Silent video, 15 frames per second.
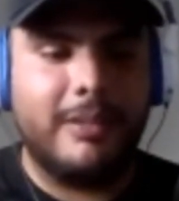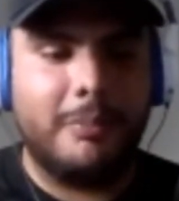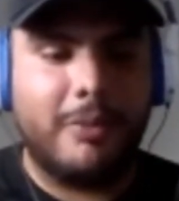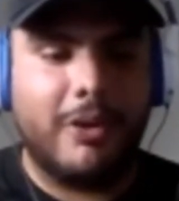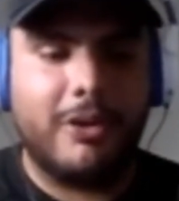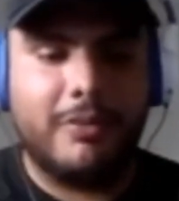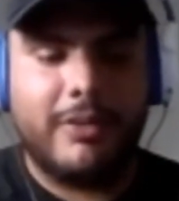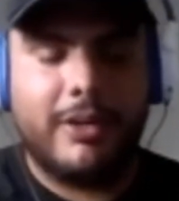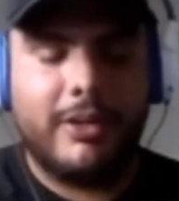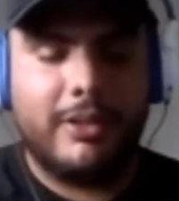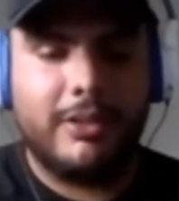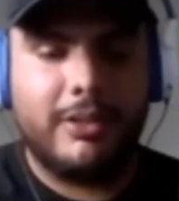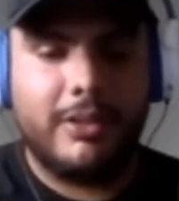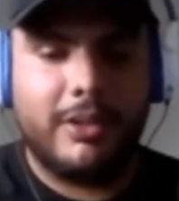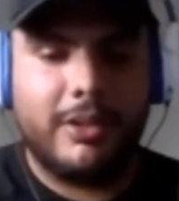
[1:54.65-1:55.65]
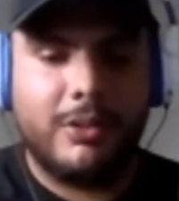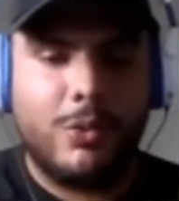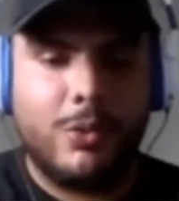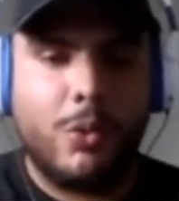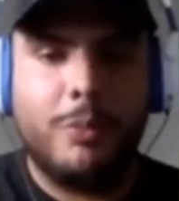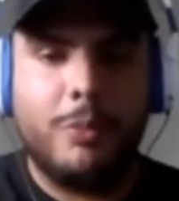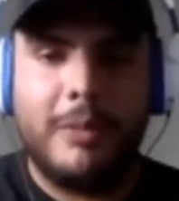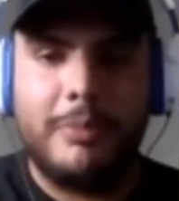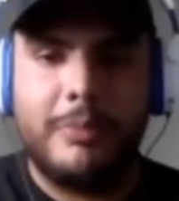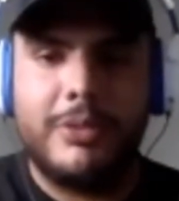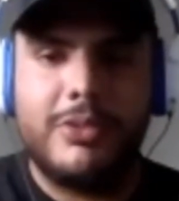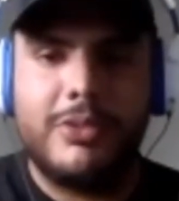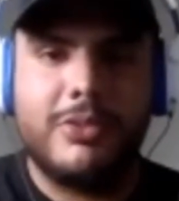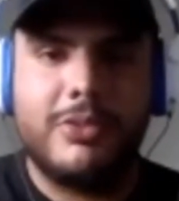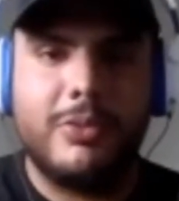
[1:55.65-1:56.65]
part of our core
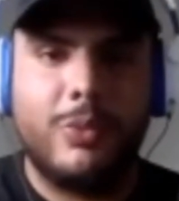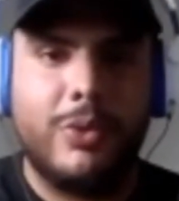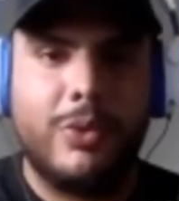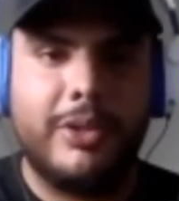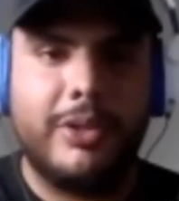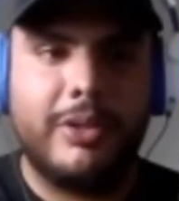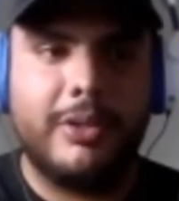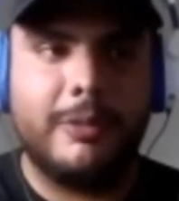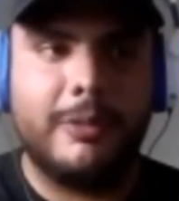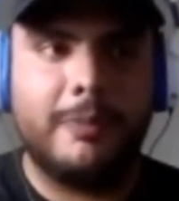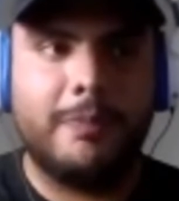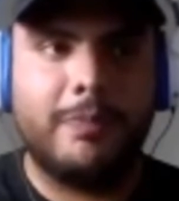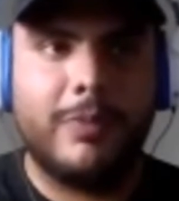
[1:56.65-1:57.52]
members were